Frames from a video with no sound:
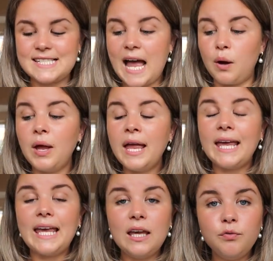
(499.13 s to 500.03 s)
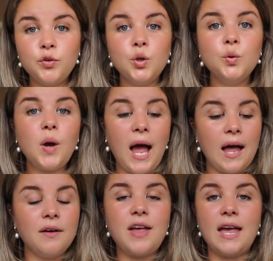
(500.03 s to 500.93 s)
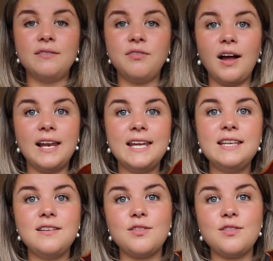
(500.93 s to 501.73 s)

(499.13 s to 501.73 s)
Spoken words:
Now, if you have a violin,